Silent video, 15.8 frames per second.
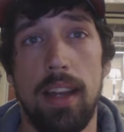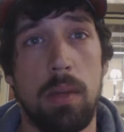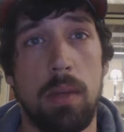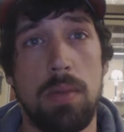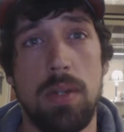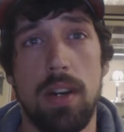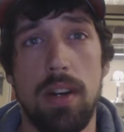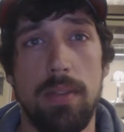
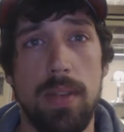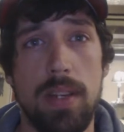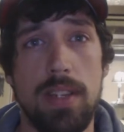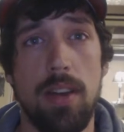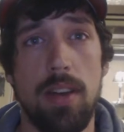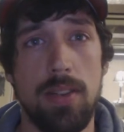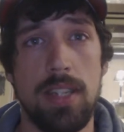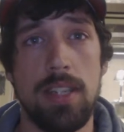Like, I'm sorry if
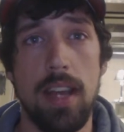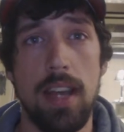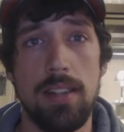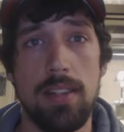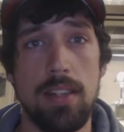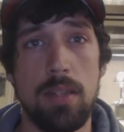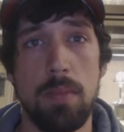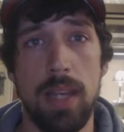this sounds
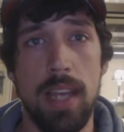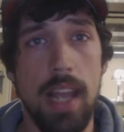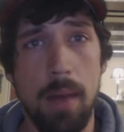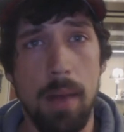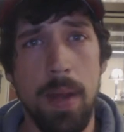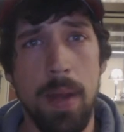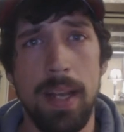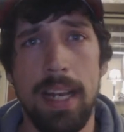sexist, but
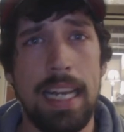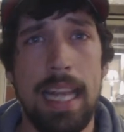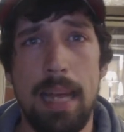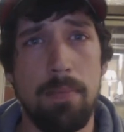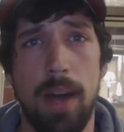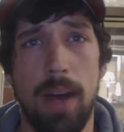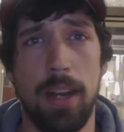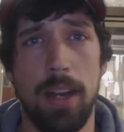yeah, I'm not gonna
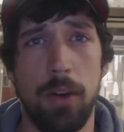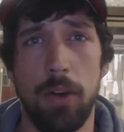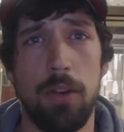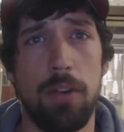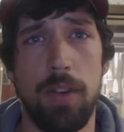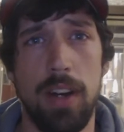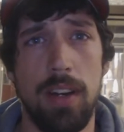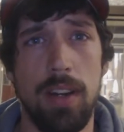let my
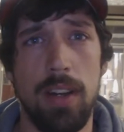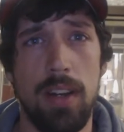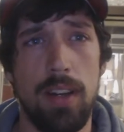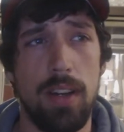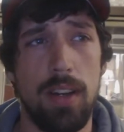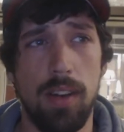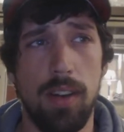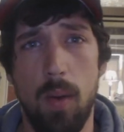girlfriend
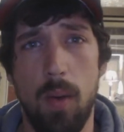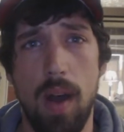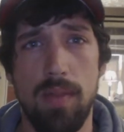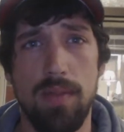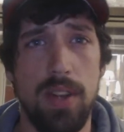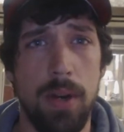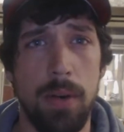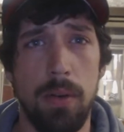go
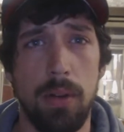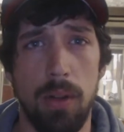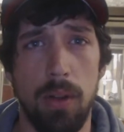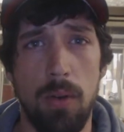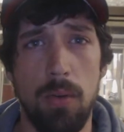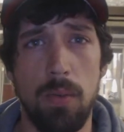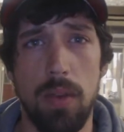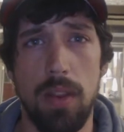have dinner
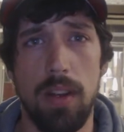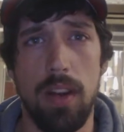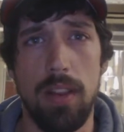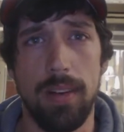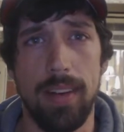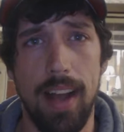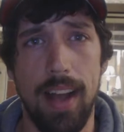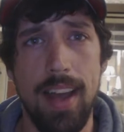alone with
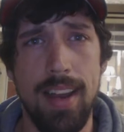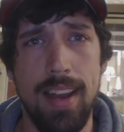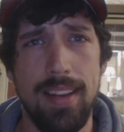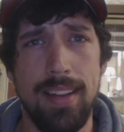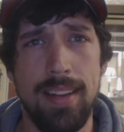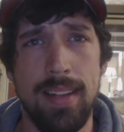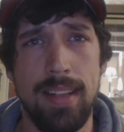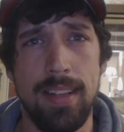another
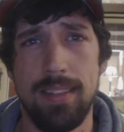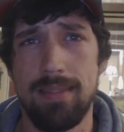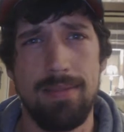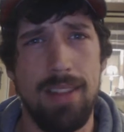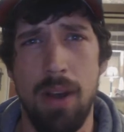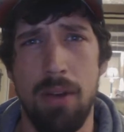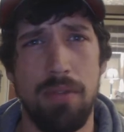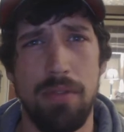guy.
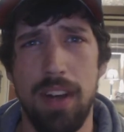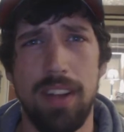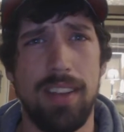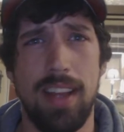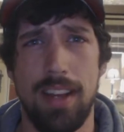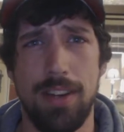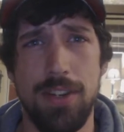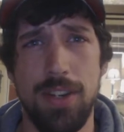No,
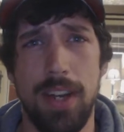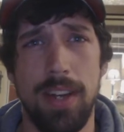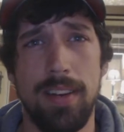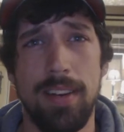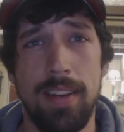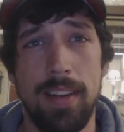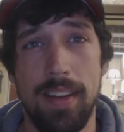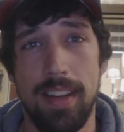fuck that shit.